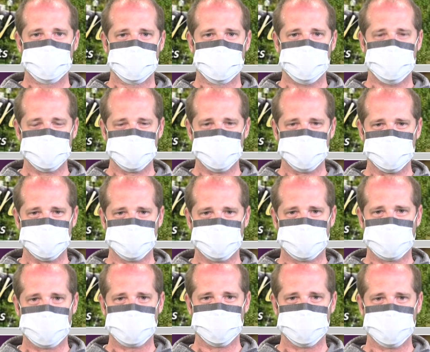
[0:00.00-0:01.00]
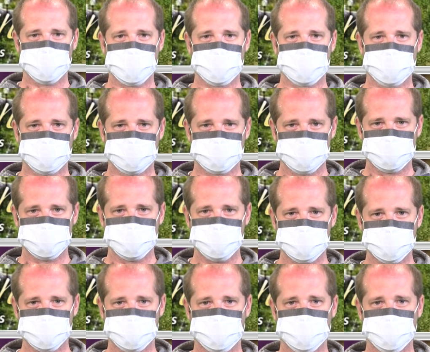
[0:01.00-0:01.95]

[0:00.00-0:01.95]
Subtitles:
And this is the proper donning procedure